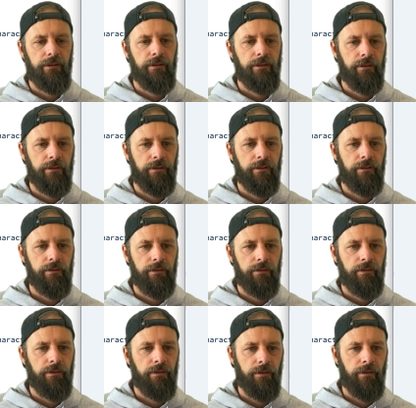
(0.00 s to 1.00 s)

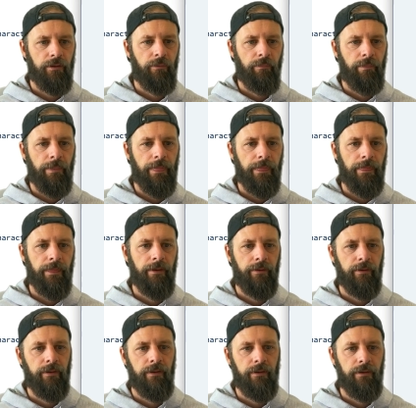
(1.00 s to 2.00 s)

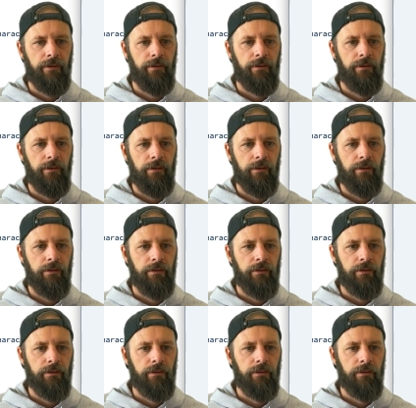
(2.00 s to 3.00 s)

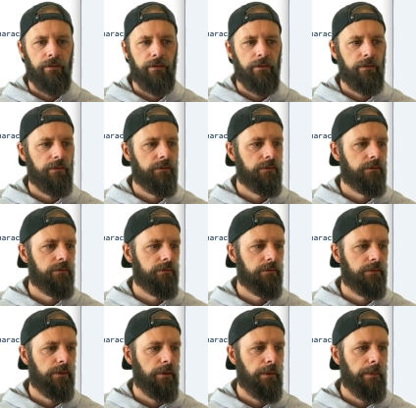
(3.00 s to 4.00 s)

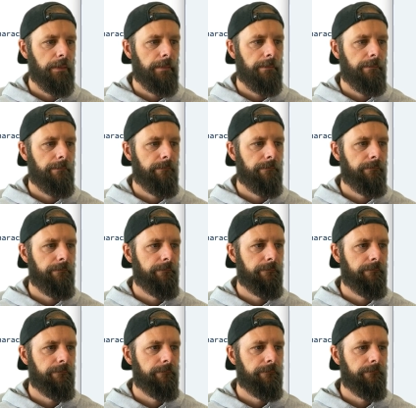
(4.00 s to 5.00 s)

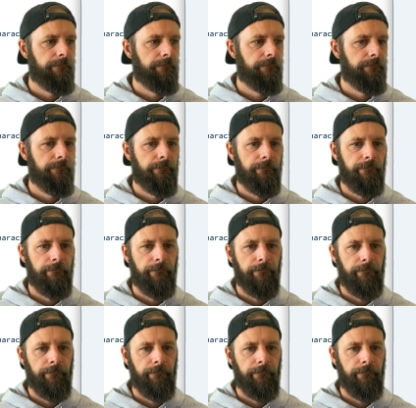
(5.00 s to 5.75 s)
Nothing is said.